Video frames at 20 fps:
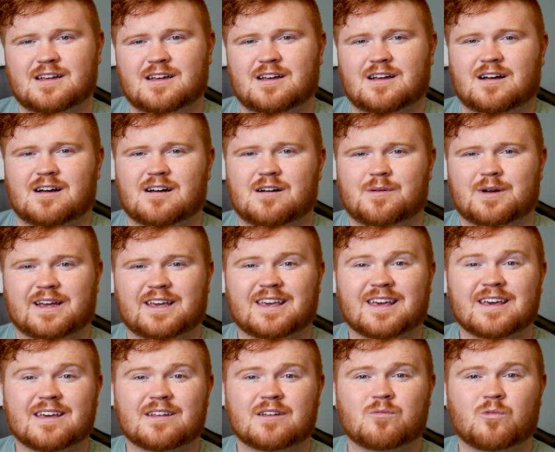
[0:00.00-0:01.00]

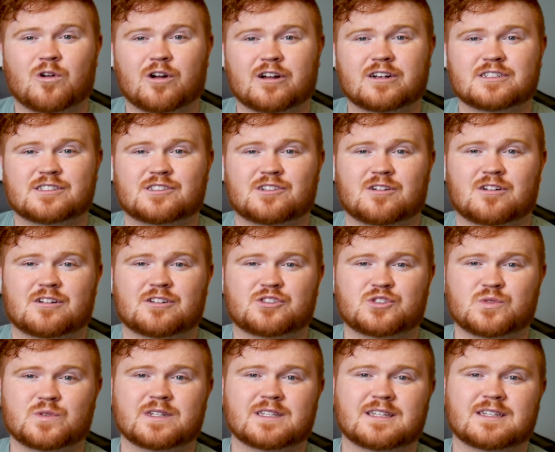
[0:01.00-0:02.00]
Again, we're going to start
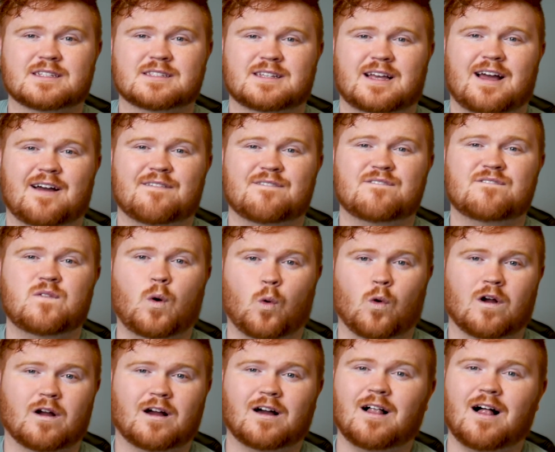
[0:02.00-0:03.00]
doing this at
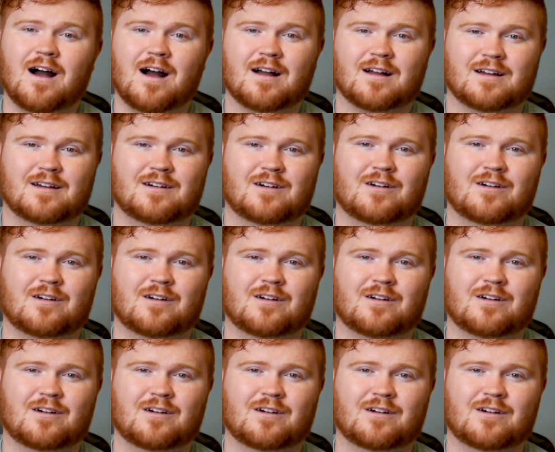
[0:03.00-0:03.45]
4 o'clock